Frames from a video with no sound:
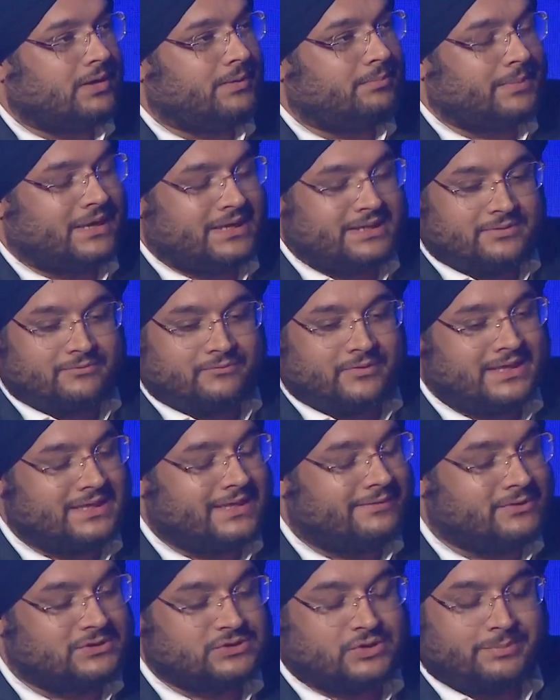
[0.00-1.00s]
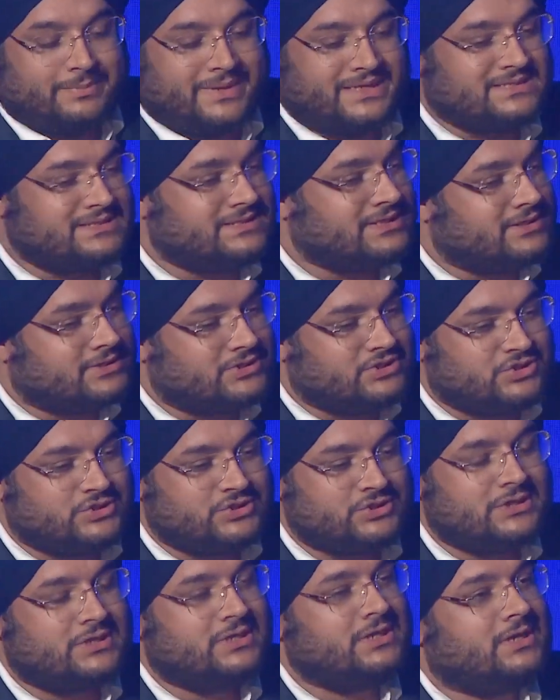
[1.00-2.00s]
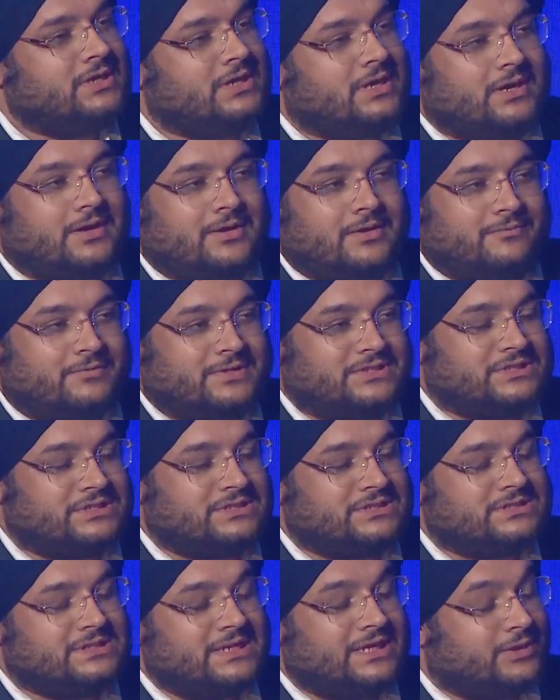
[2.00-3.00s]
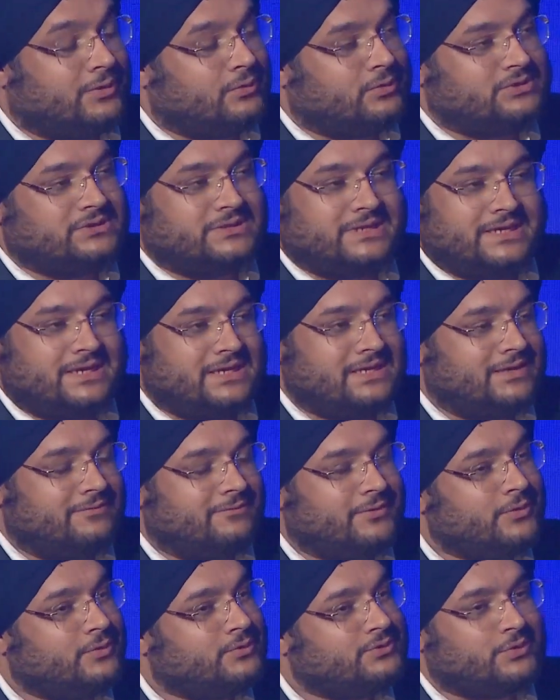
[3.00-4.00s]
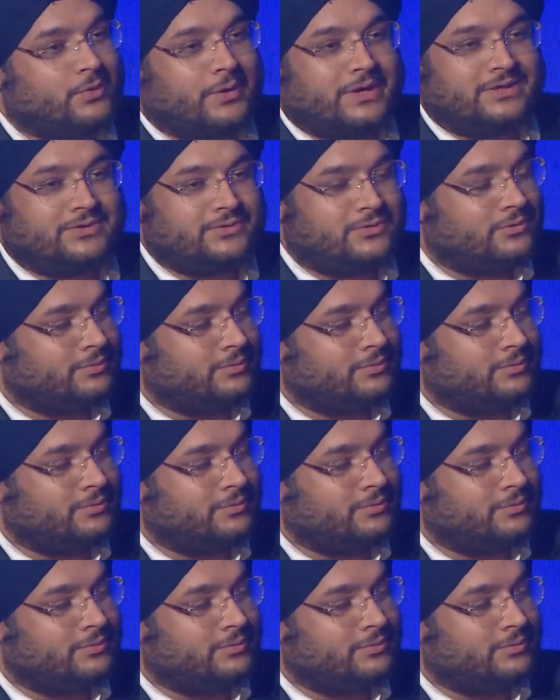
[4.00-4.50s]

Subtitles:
and while I was on my search, which includes reading reviews, going through